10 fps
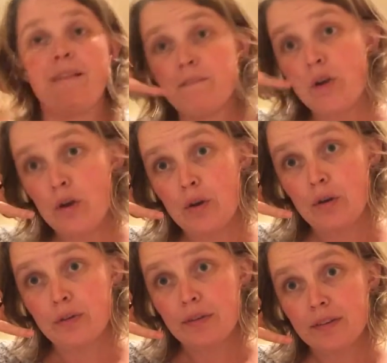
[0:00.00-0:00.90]

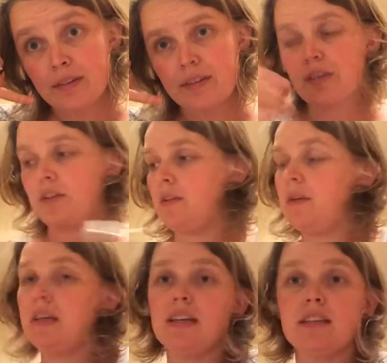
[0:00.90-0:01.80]
bone, you know.
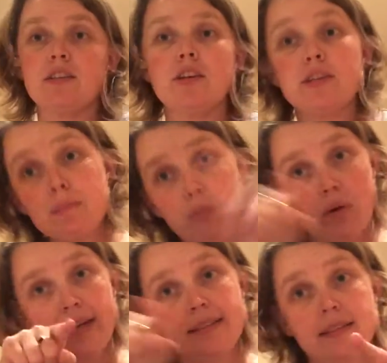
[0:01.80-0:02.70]
So you just point